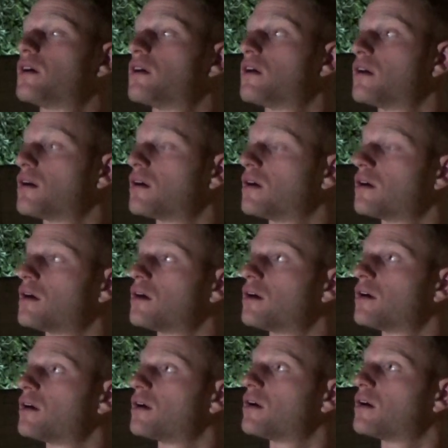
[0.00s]

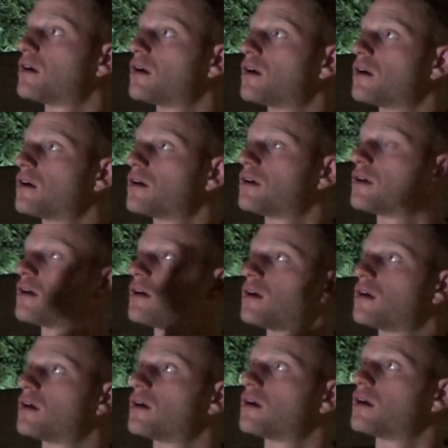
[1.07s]

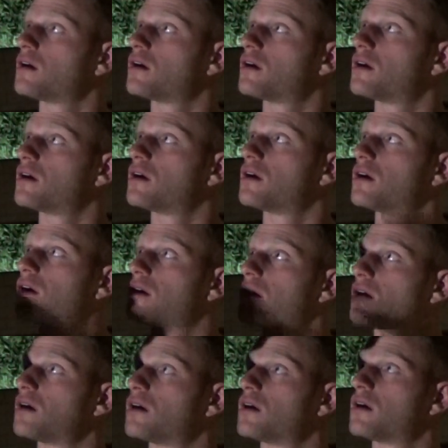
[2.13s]

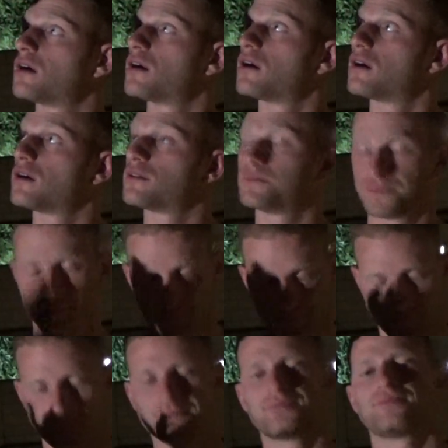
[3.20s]

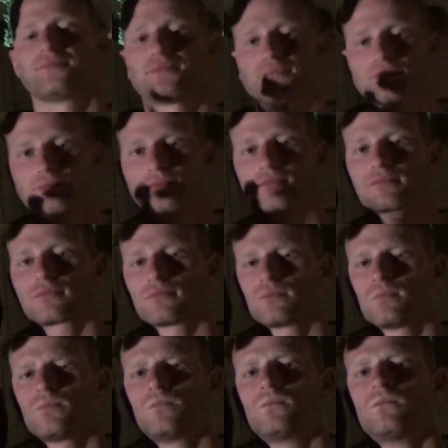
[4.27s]

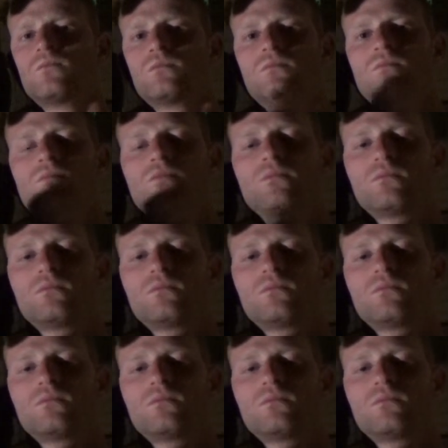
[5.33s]
(not speaking)